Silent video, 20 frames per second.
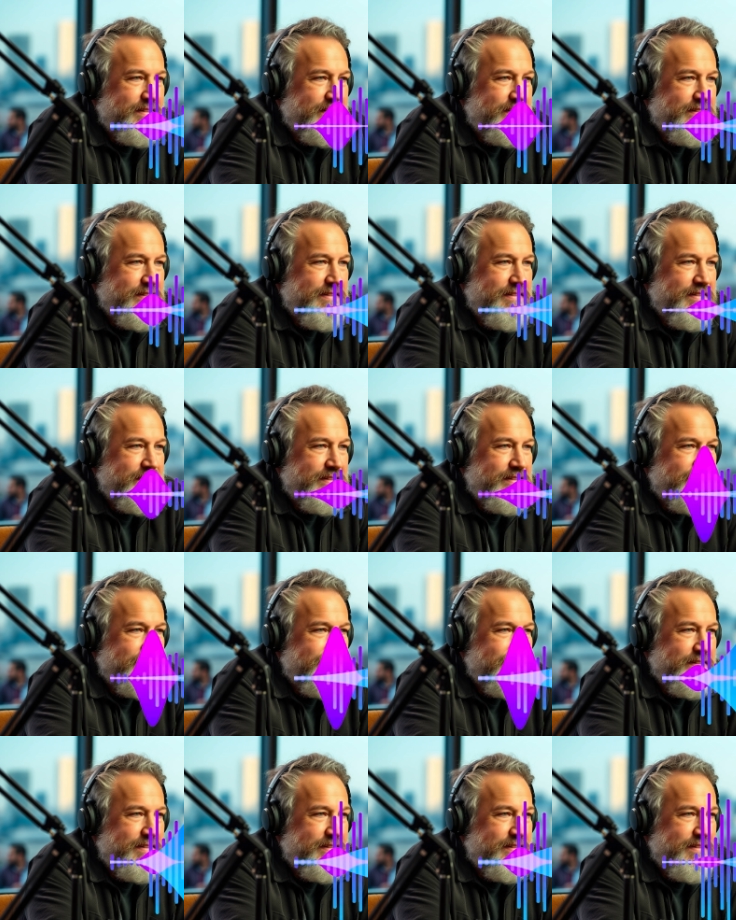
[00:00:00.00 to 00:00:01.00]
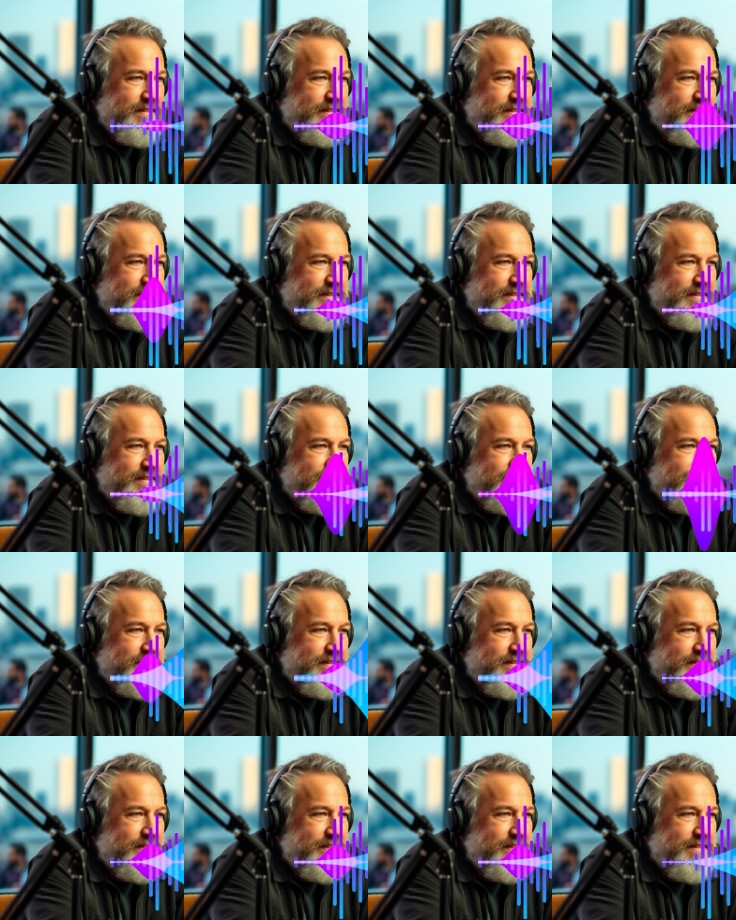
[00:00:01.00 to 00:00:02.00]
Huge. And now like
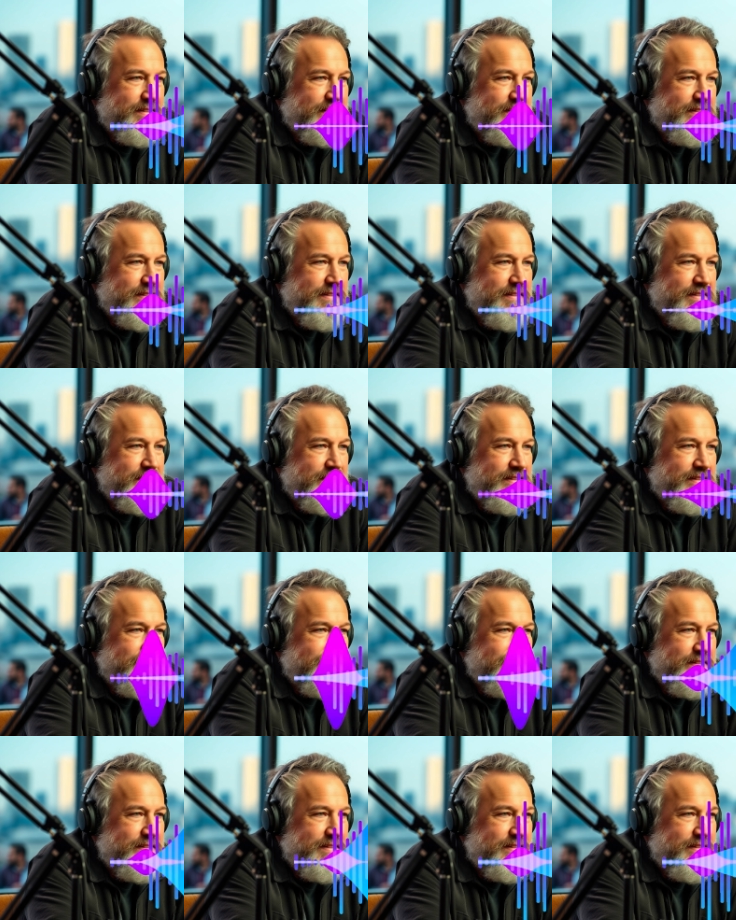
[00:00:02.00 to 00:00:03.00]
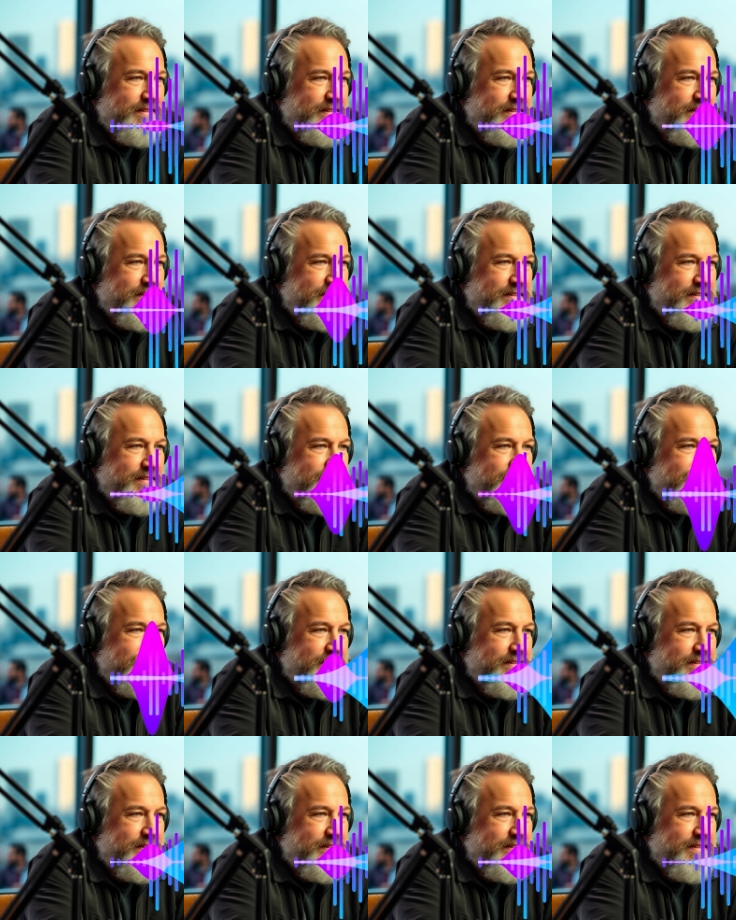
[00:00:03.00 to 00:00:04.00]
you can't be competitive if you don't know
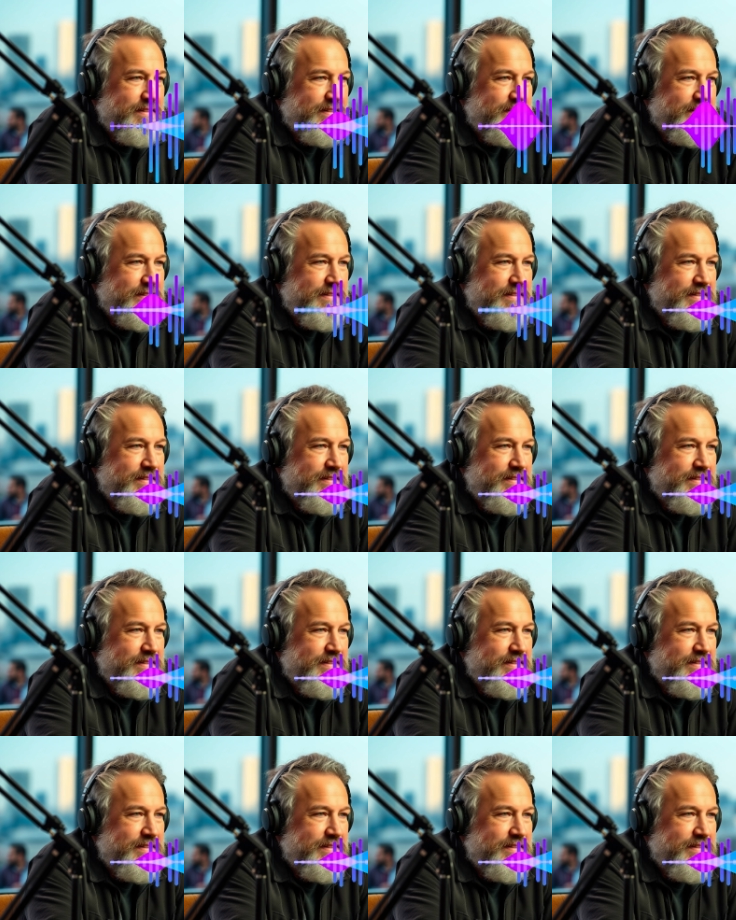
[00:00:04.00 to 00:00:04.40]
leg locks.